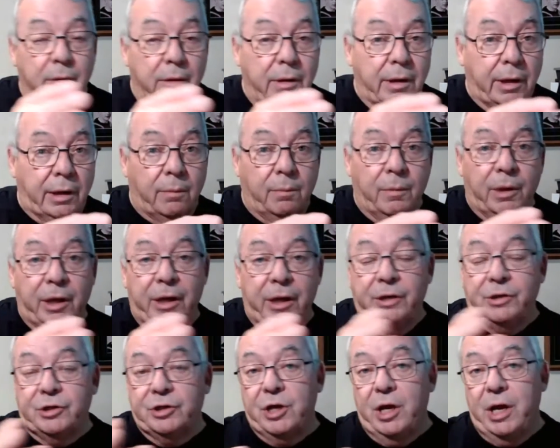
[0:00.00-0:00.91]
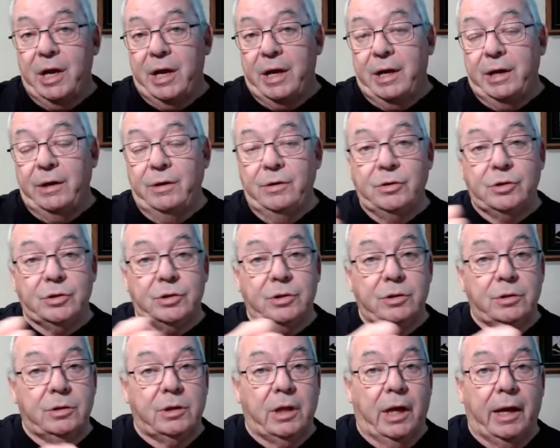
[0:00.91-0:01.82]
it may
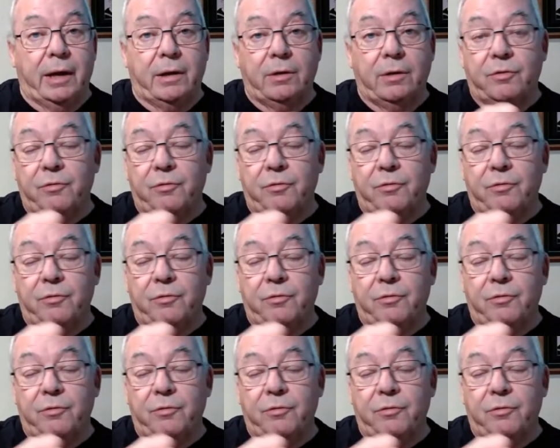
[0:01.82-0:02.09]
change that